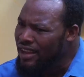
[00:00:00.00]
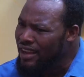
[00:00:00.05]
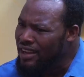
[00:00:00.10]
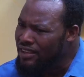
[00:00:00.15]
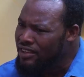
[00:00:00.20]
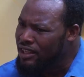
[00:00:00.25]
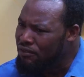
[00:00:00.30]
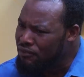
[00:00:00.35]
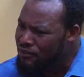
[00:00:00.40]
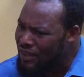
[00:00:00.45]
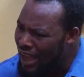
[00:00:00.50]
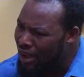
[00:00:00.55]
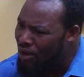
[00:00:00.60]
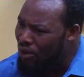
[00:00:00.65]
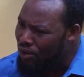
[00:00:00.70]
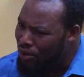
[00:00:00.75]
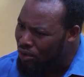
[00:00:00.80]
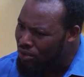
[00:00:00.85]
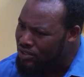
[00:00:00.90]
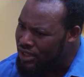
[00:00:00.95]
a negative
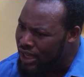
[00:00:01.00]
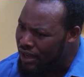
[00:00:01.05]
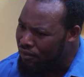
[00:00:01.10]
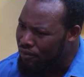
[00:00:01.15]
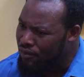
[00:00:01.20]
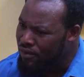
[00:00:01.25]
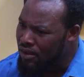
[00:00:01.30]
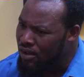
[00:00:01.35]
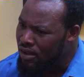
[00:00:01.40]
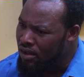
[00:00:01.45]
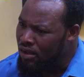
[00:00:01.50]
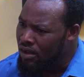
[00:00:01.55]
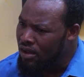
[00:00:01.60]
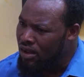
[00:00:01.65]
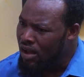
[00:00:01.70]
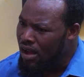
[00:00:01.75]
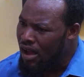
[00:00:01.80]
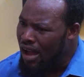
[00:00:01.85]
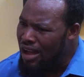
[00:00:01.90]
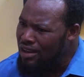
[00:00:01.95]
tag on yourself.
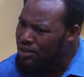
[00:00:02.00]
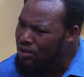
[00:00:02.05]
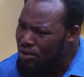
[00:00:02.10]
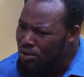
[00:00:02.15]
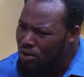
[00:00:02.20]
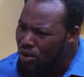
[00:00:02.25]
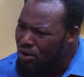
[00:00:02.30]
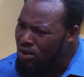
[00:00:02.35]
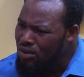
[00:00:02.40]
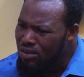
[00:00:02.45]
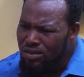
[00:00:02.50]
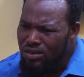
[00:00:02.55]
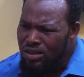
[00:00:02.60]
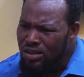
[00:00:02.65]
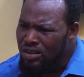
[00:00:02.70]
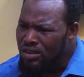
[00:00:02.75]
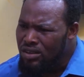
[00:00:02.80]
And you know,